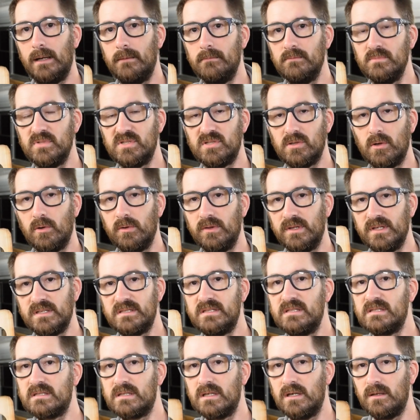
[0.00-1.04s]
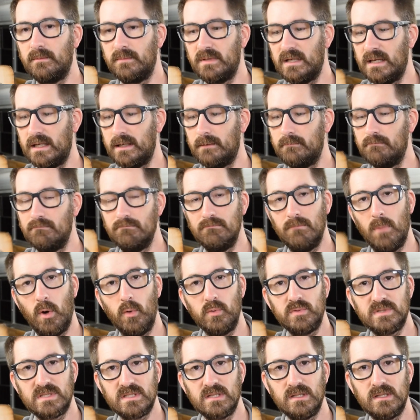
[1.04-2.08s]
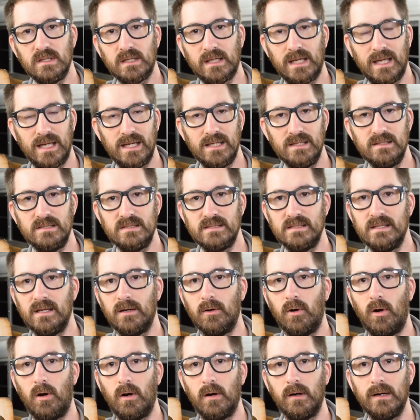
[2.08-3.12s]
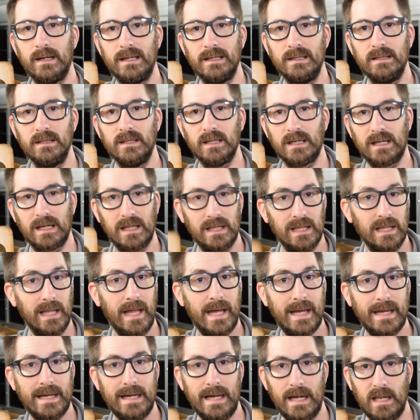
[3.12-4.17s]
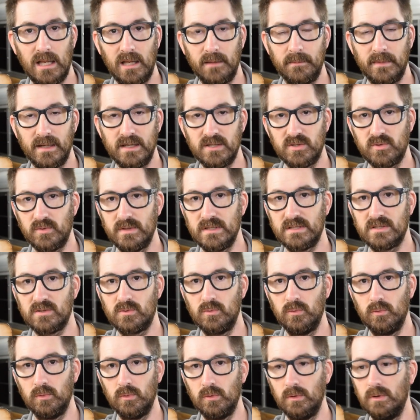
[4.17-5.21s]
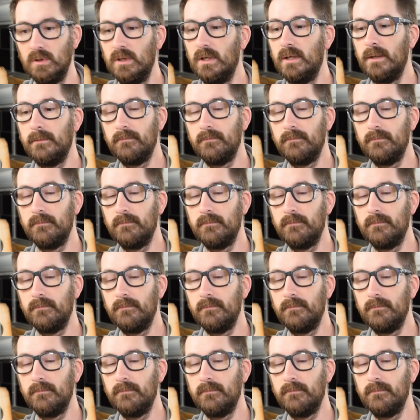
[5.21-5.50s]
So this is going to be most of the kids that are in the Clay Elementary School.